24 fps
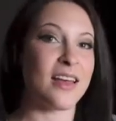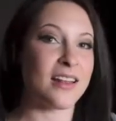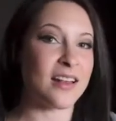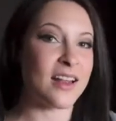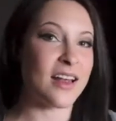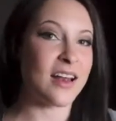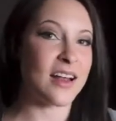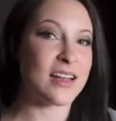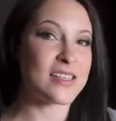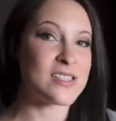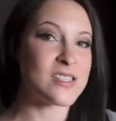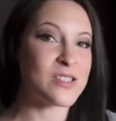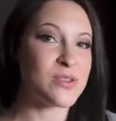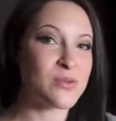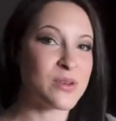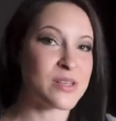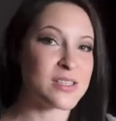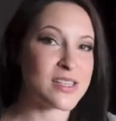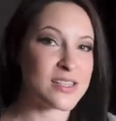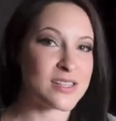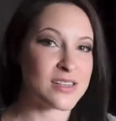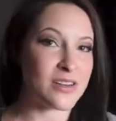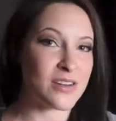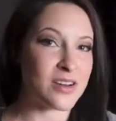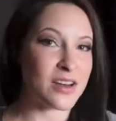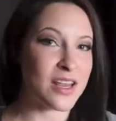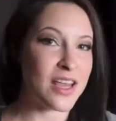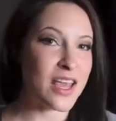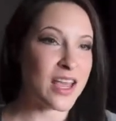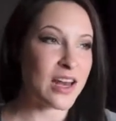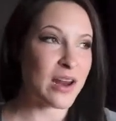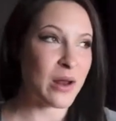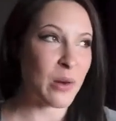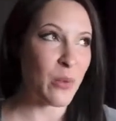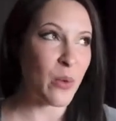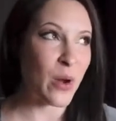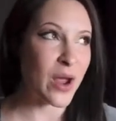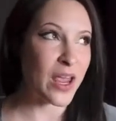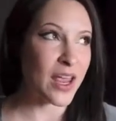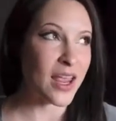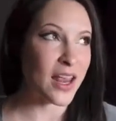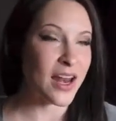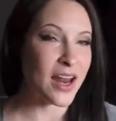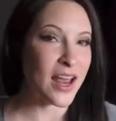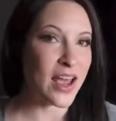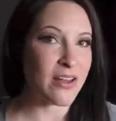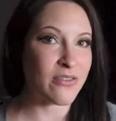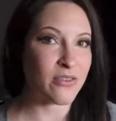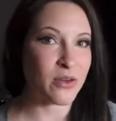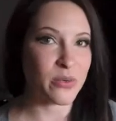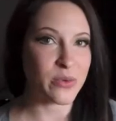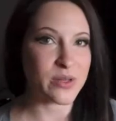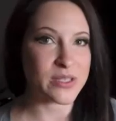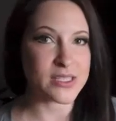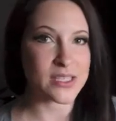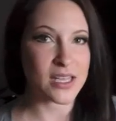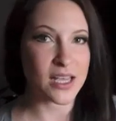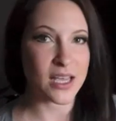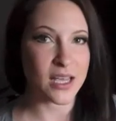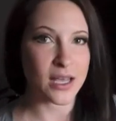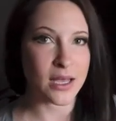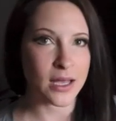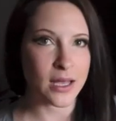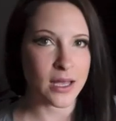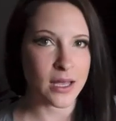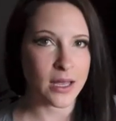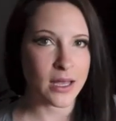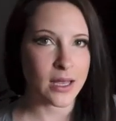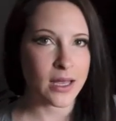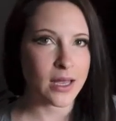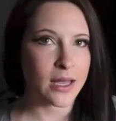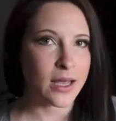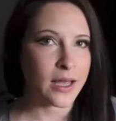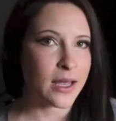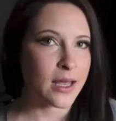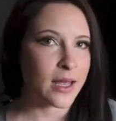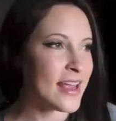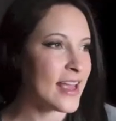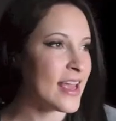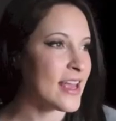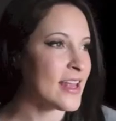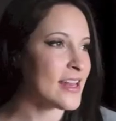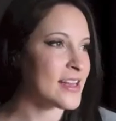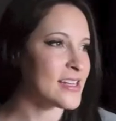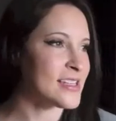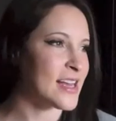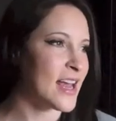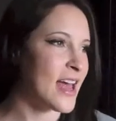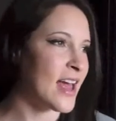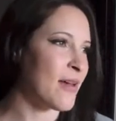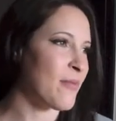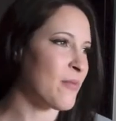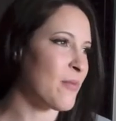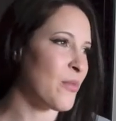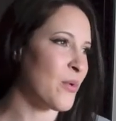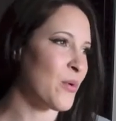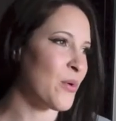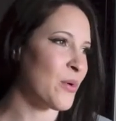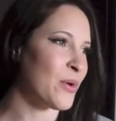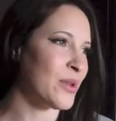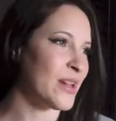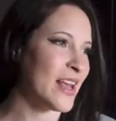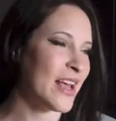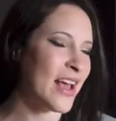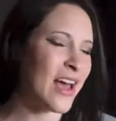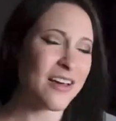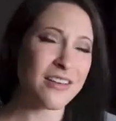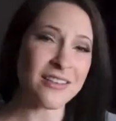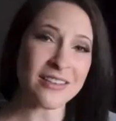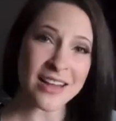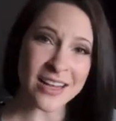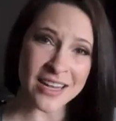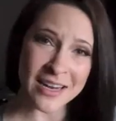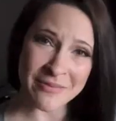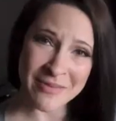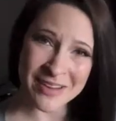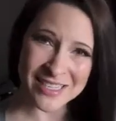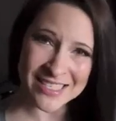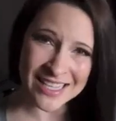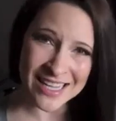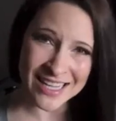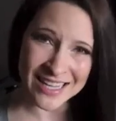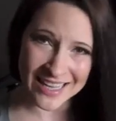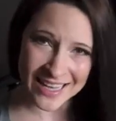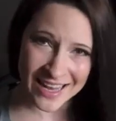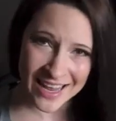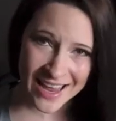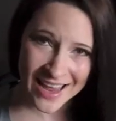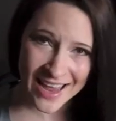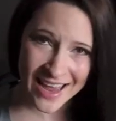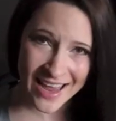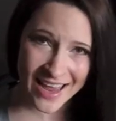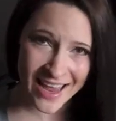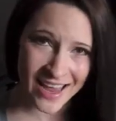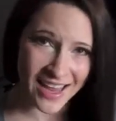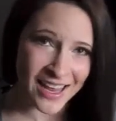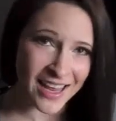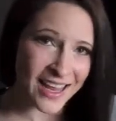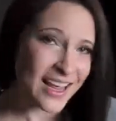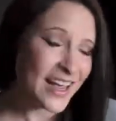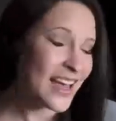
And then as soon as I started gaining weight, everyone's like, Heiri-chan, mo degaku narimashita ne.